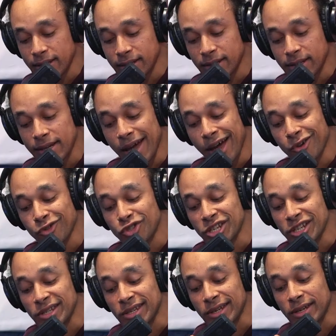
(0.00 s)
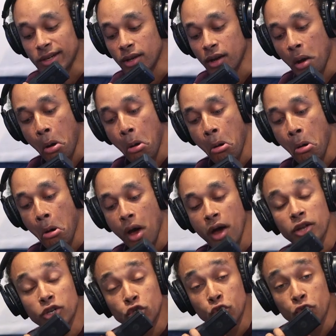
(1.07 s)
is the LGT
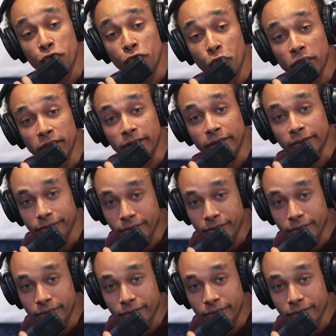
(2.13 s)
240.